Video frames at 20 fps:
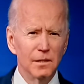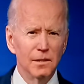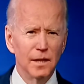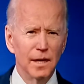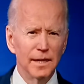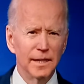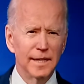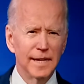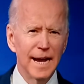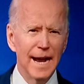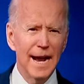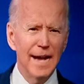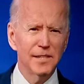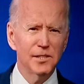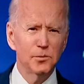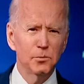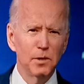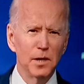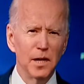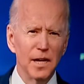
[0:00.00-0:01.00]
in
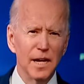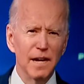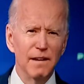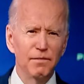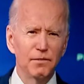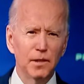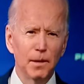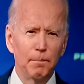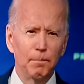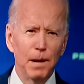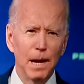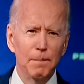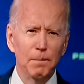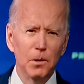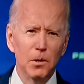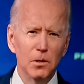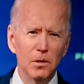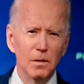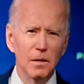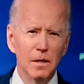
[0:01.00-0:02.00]
cash relief to
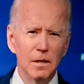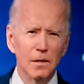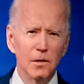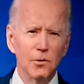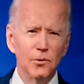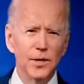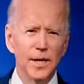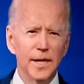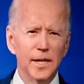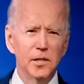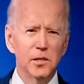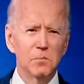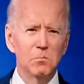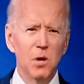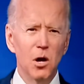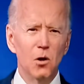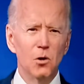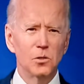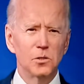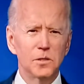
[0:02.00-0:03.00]
people who need it the
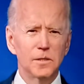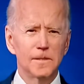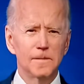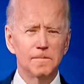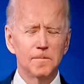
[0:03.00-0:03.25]
most.